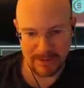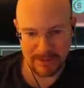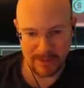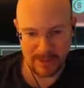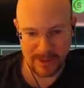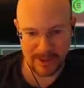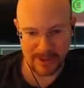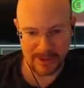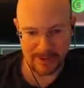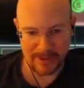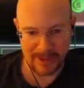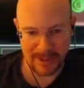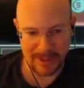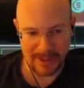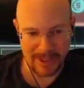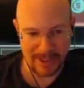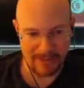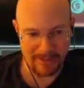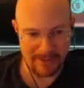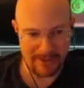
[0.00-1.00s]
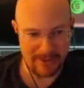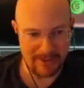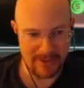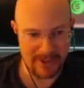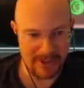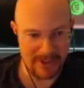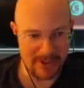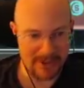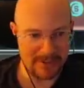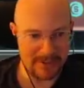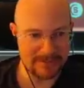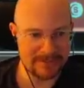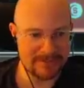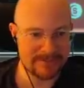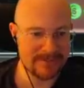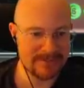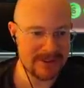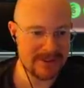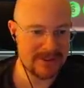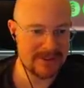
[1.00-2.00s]
What a great name for a video.
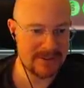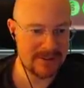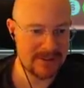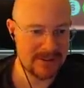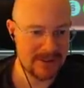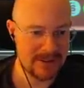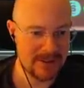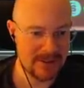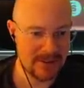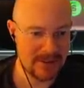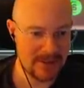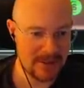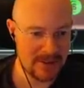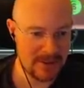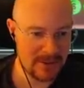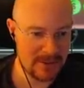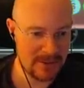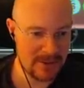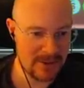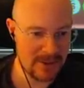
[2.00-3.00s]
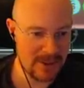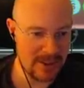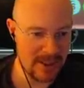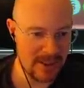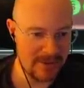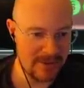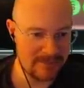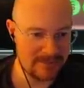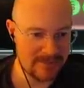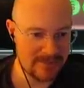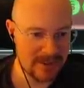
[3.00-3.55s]
Okay.